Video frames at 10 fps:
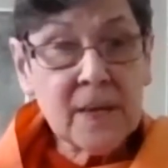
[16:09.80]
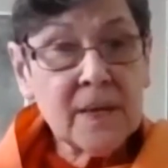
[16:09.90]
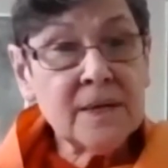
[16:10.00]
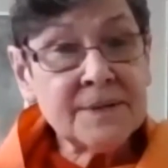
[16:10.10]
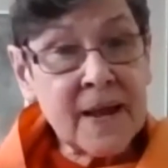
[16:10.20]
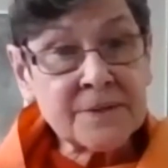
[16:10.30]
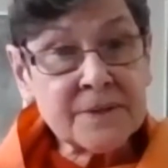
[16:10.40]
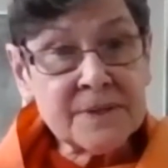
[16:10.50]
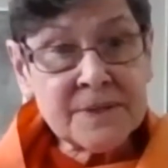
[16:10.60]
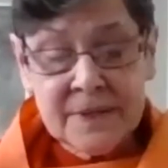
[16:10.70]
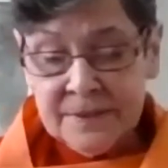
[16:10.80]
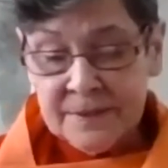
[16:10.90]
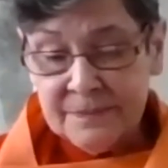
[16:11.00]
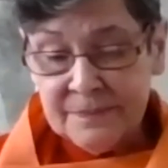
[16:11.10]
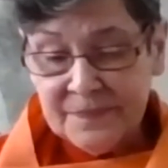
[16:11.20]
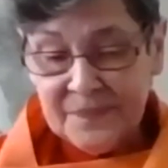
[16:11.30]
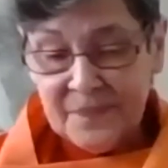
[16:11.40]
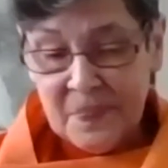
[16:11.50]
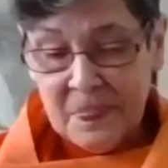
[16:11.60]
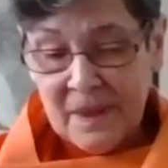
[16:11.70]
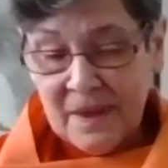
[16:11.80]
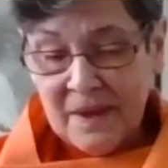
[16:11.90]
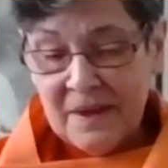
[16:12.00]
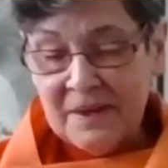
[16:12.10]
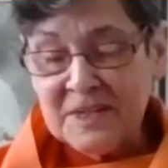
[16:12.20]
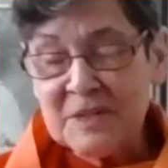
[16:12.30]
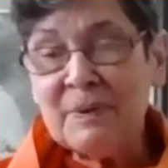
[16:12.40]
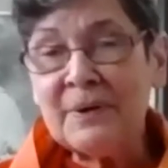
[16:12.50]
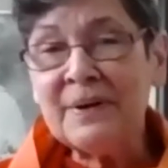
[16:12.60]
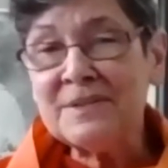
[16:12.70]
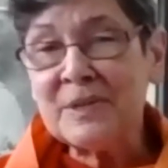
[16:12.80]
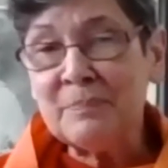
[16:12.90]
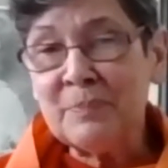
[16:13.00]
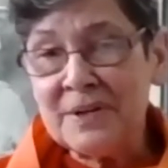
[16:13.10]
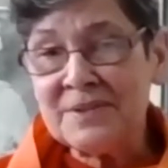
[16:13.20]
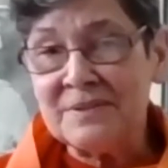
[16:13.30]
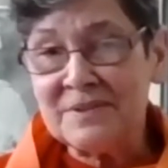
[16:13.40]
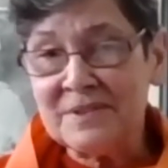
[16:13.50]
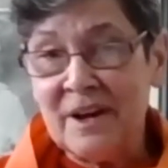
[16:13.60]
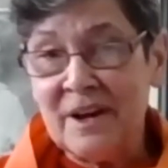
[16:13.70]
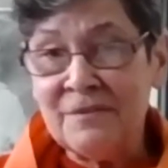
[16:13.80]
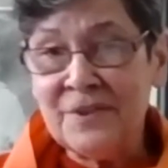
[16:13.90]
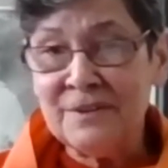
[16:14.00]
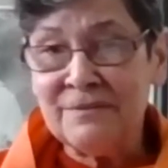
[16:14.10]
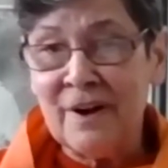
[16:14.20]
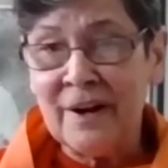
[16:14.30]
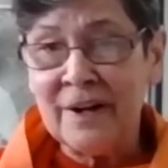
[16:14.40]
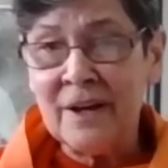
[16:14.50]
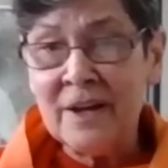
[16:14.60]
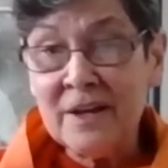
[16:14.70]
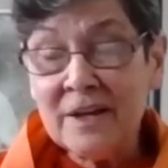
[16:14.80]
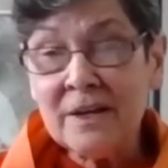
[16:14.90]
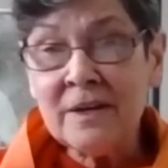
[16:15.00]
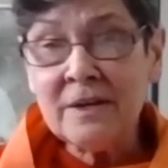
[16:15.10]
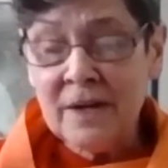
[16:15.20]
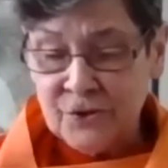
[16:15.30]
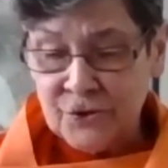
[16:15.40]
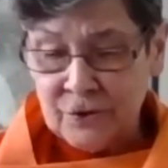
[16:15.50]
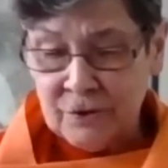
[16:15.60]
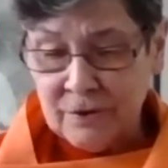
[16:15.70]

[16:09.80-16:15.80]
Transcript: His ecstasies, he experienced the presence of the divine in nature.